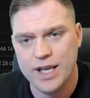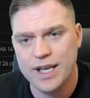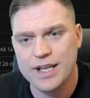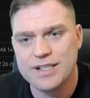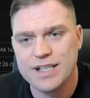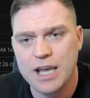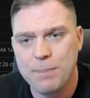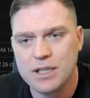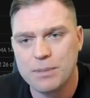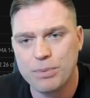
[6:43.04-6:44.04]
It is
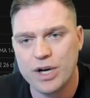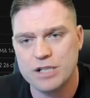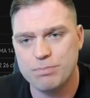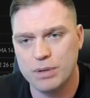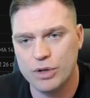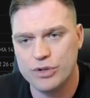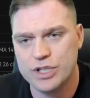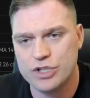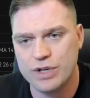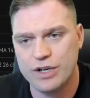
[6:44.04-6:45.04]
keeping the price below
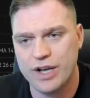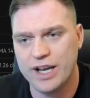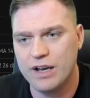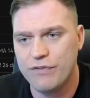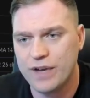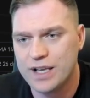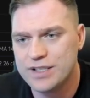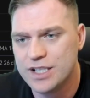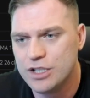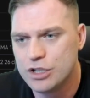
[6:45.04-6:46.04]
this trend line, and if I
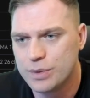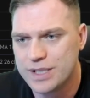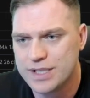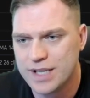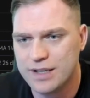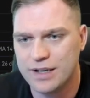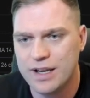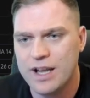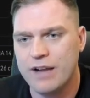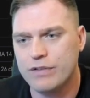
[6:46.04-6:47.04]
continue to extend it,
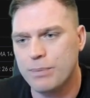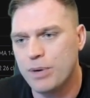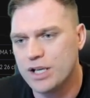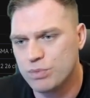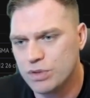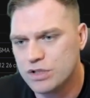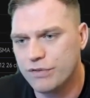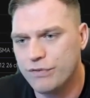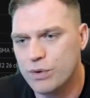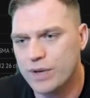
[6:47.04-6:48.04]
if the price was to
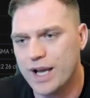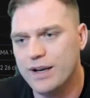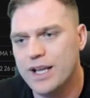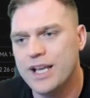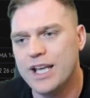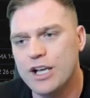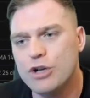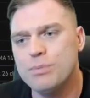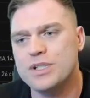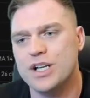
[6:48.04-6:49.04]
fall down, it
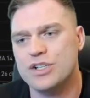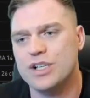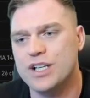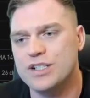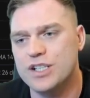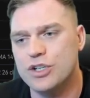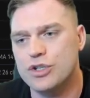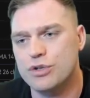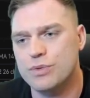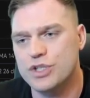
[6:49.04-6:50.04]
could potentially continue
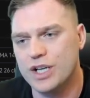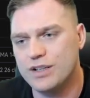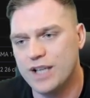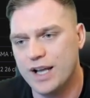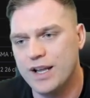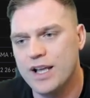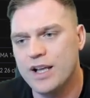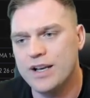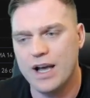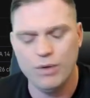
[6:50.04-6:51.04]
to reject that.
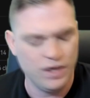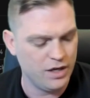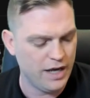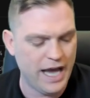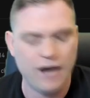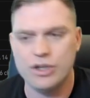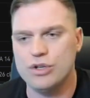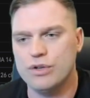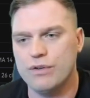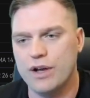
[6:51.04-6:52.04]
Now, how do
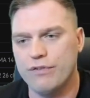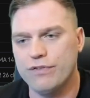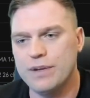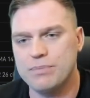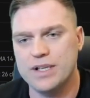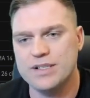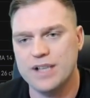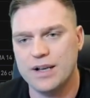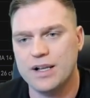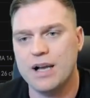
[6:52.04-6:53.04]
you uh, flip this
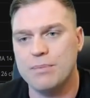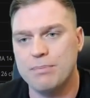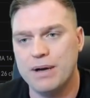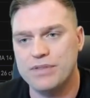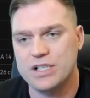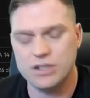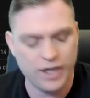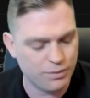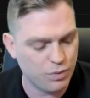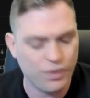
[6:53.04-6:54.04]
and come above this
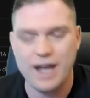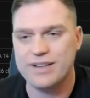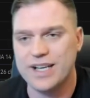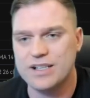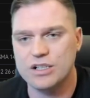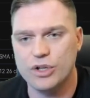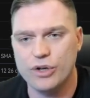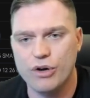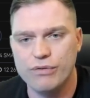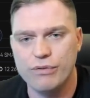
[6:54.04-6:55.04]
line? Well, that takes a lot
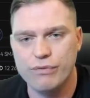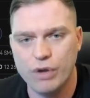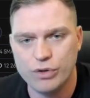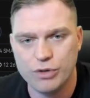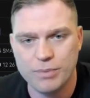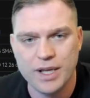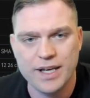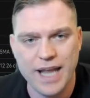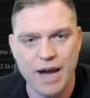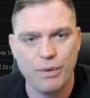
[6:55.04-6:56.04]
of volume.
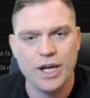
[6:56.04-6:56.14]
Now,